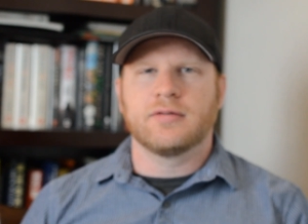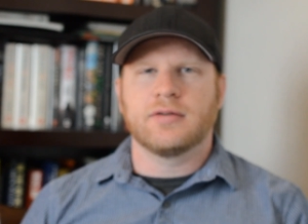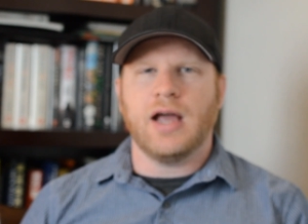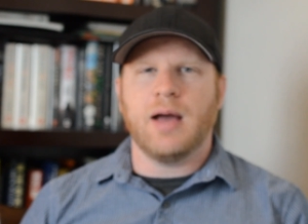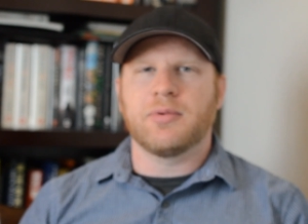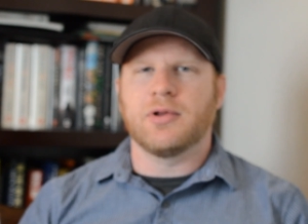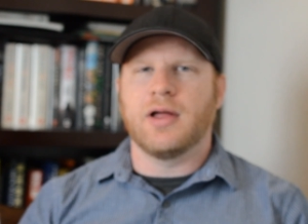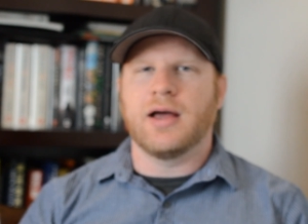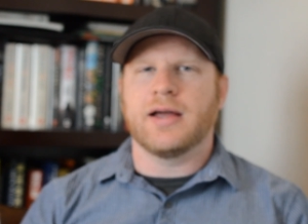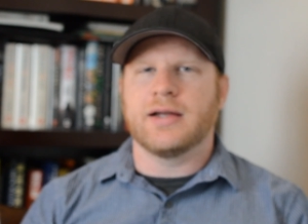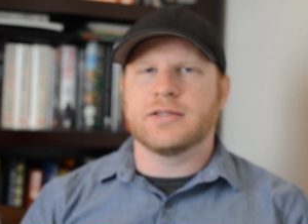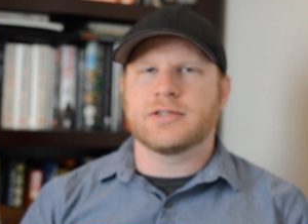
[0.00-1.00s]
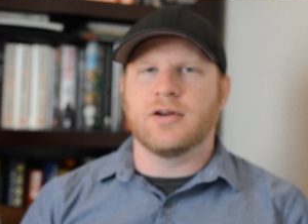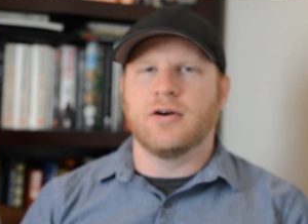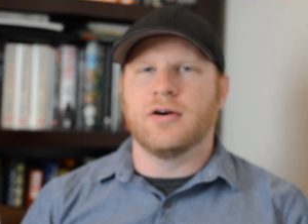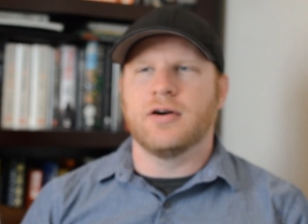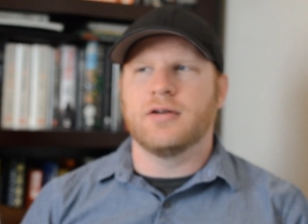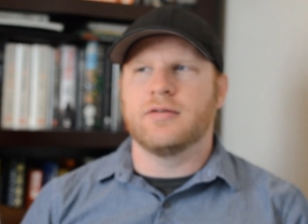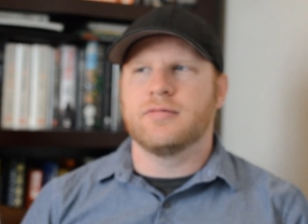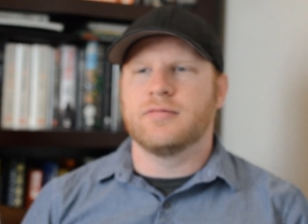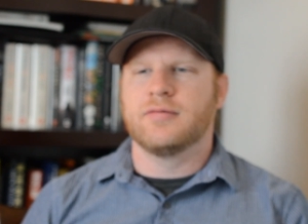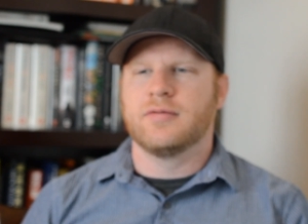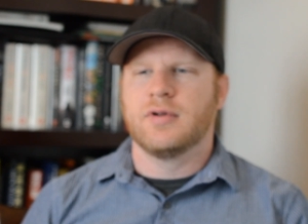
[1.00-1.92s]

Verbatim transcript: capitalized on